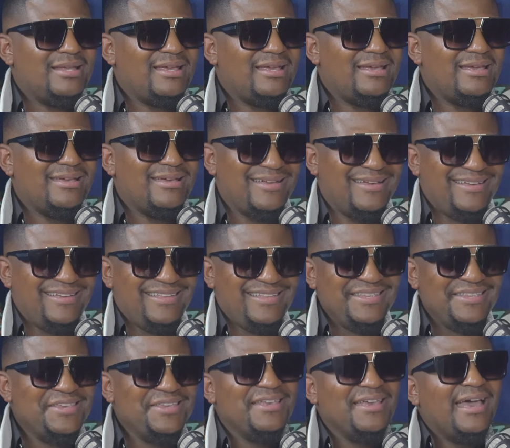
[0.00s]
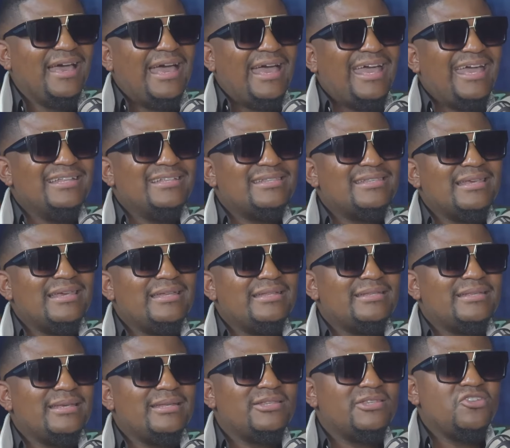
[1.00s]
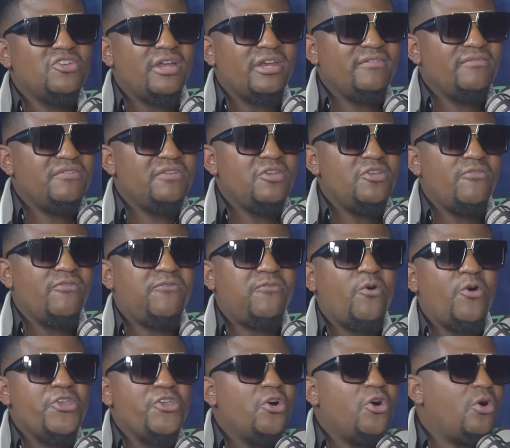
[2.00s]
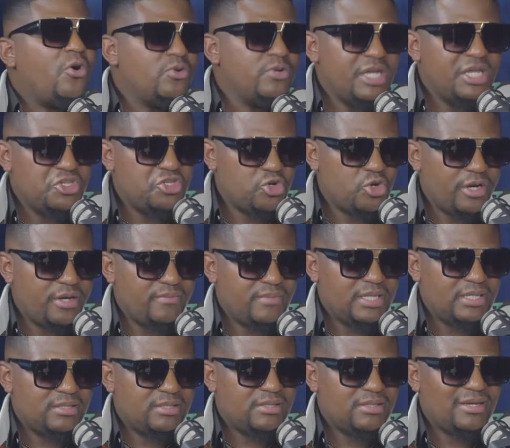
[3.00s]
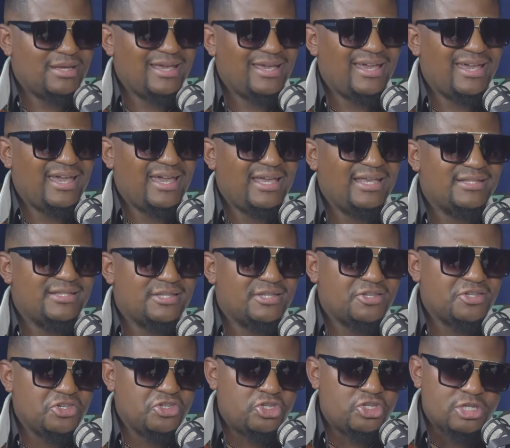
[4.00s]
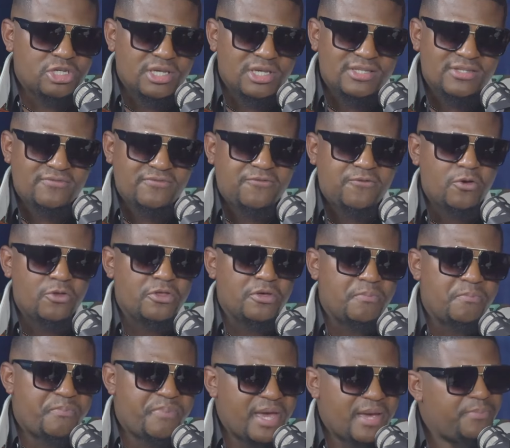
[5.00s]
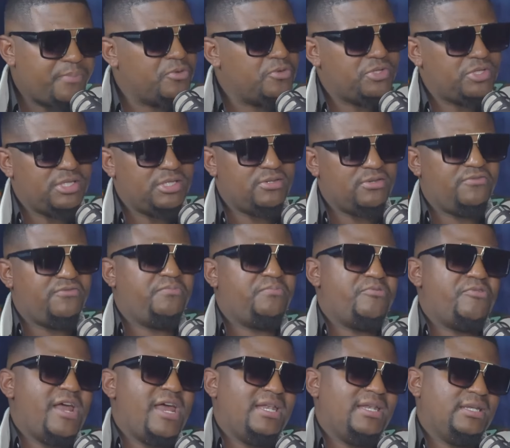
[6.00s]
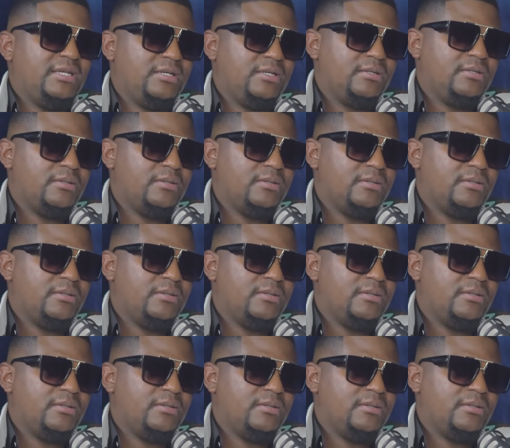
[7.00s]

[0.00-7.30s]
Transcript: It's not even for your own enjoyment. It's just for the purposes of branding.